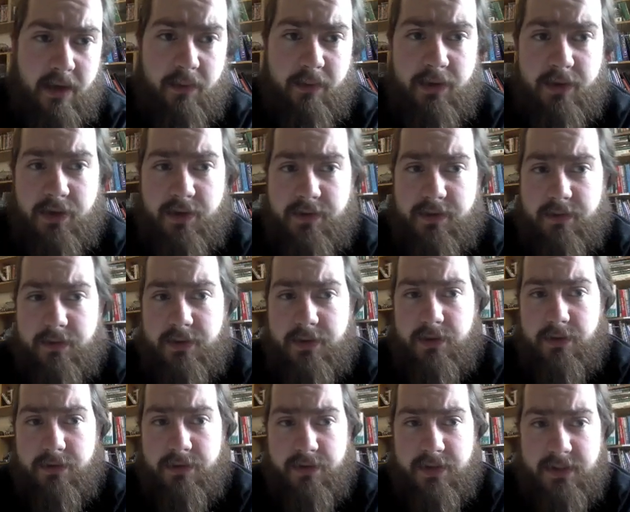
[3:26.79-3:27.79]
produced from
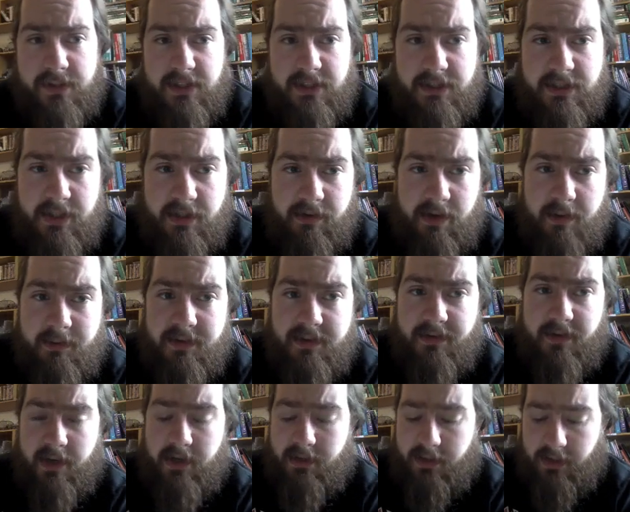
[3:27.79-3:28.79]
216 grams of
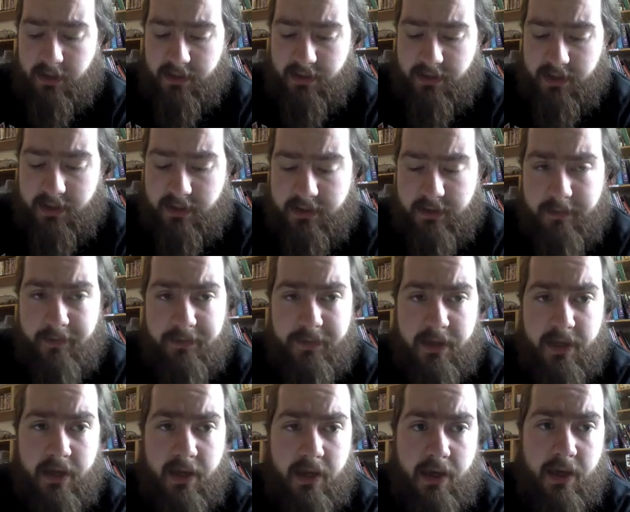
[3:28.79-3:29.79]
iron nitrate.
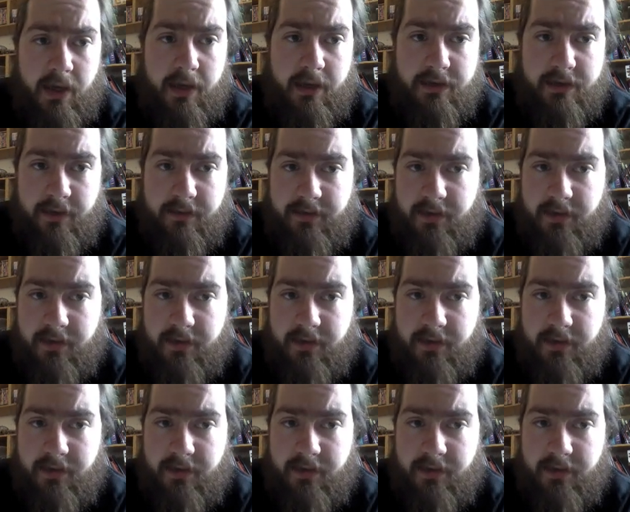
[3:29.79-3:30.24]
So